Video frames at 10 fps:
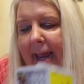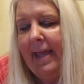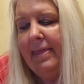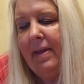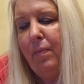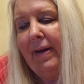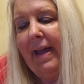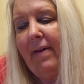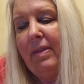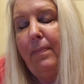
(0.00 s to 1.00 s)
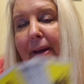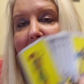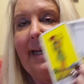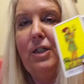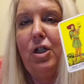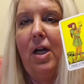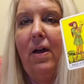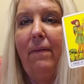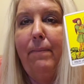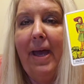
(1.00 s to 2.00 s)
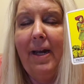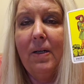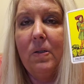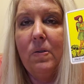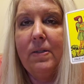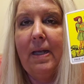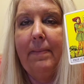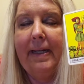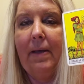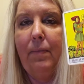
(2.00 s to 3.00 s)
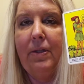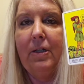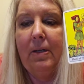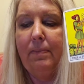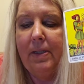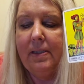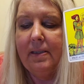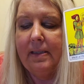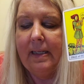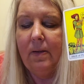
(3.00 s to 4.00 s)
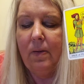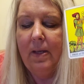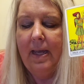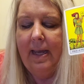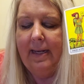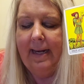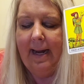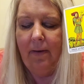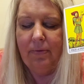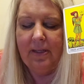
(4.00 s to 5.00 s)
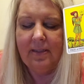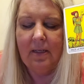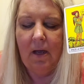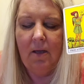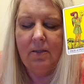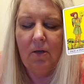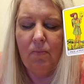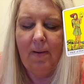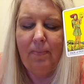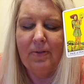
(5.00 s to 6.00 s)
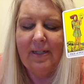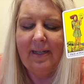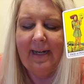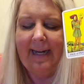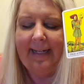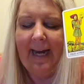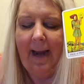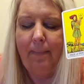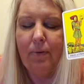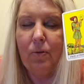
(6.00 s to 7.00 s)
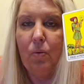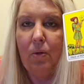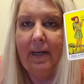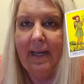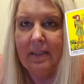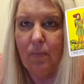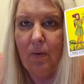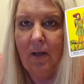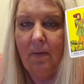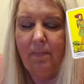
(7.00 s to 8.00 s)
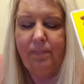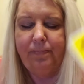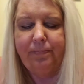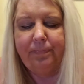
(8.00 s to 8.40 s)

And then we have the Page of Pentacles coming in with a good business deal. Now, this could also represent a Capricorn as well.